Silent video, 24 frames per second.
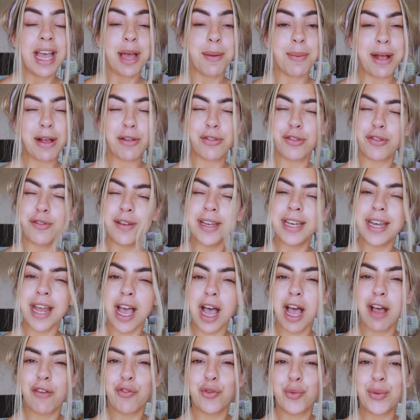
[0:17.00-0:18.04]
About three and a
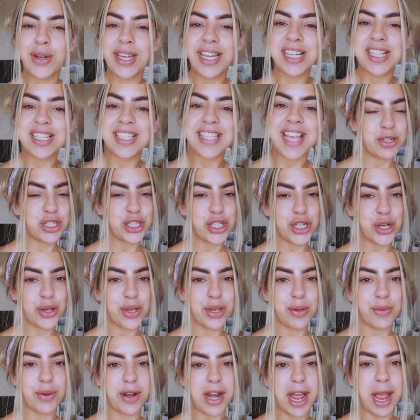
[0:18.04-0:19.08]
half weeks. I want to show
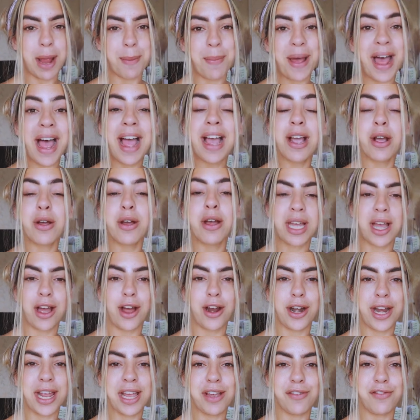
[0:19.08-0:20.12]
you what I packed. We
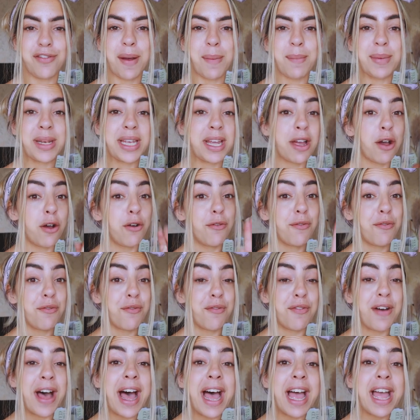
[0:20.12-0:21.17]
are a family of
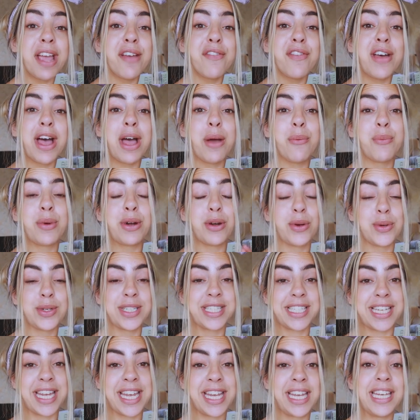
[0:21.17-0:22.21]
five and we're
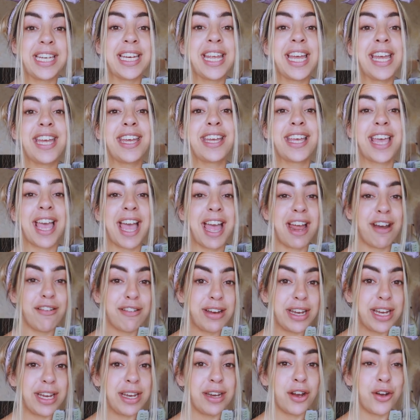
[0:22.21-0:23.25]
only taking a
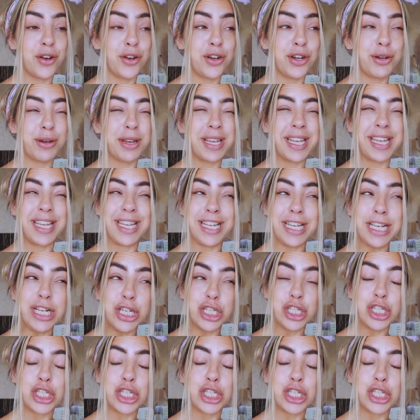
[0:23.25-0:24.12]
carry-on each.